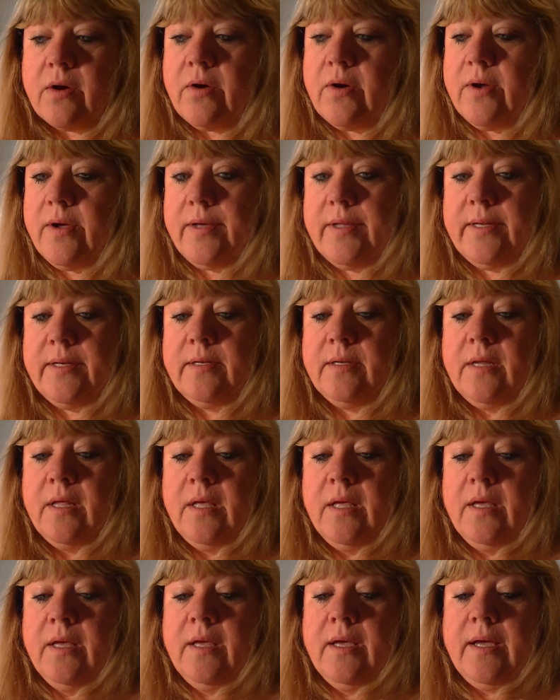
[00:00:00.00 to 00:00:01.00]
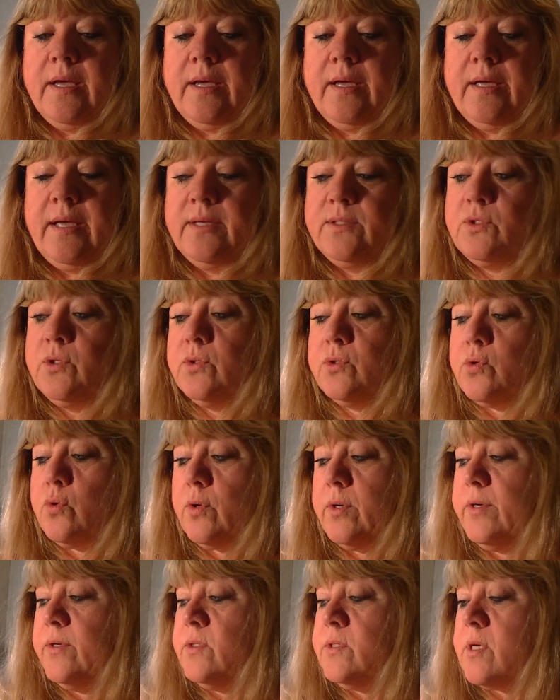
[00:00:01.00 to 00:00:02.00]
on and
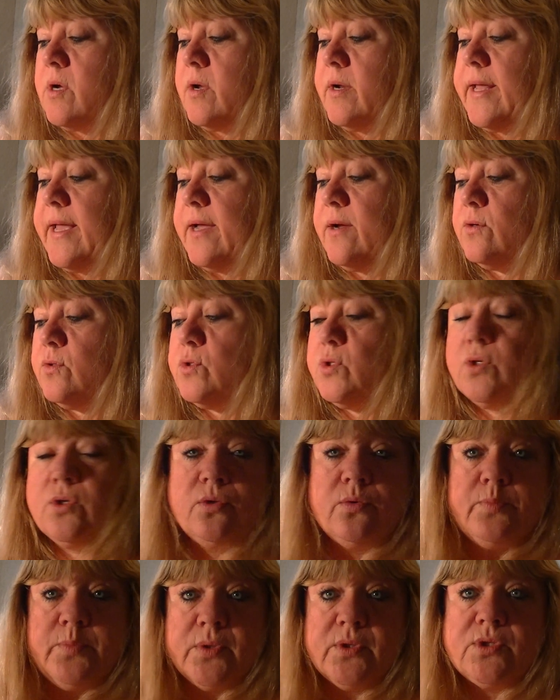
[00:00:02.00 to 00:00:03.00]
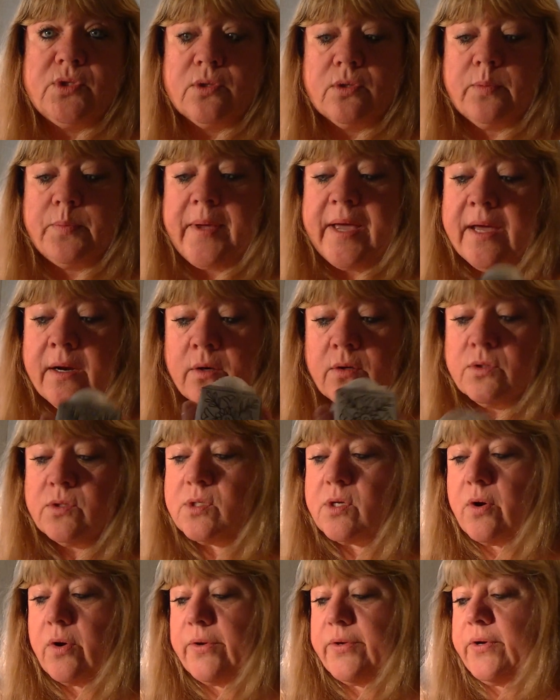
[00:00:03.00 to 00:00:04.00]
tutorials on how to put your
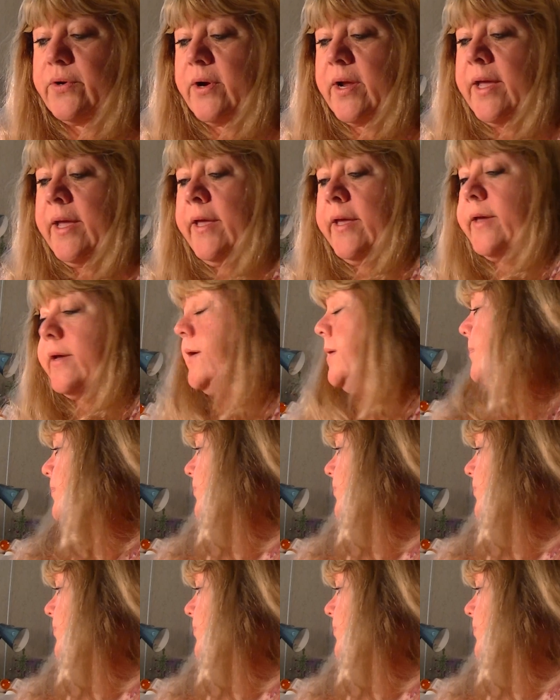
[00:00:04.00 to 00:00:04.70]
patterns on your egg.